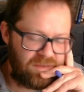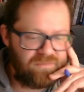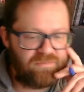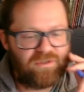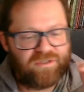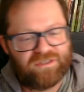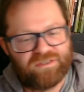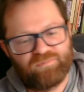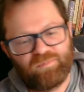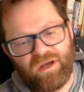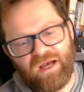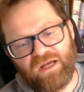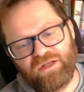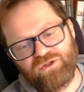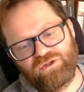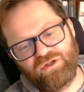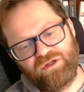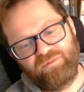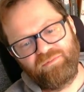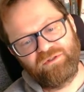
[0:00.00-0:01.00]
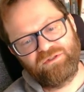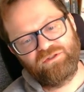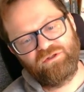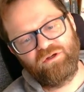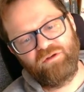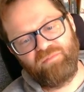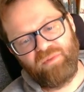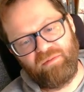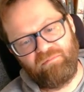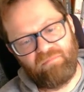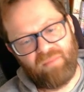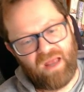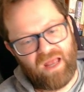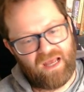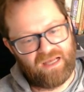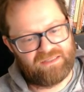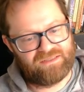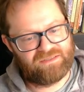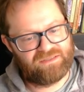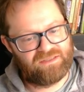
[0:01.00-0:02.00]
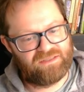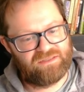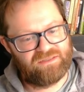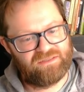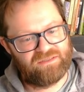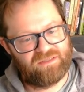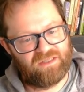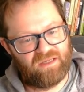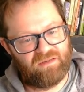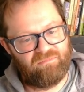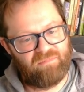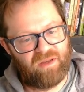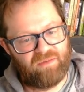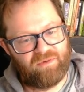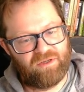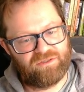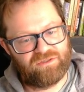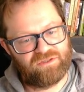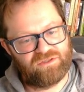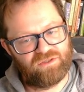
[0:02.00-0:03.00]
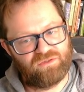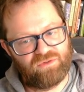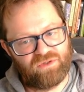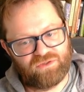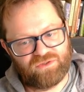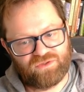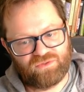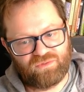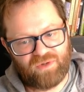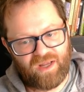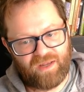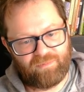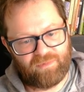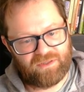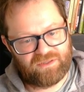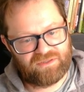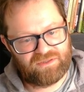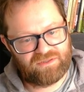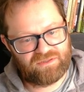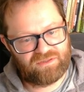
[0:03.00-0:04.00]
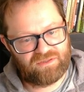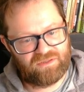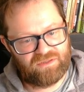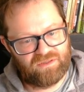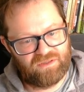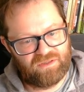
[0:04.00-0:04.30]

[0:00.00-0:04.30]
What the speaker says: But spa treatments could be masks. And maybe I just don't know ceramics.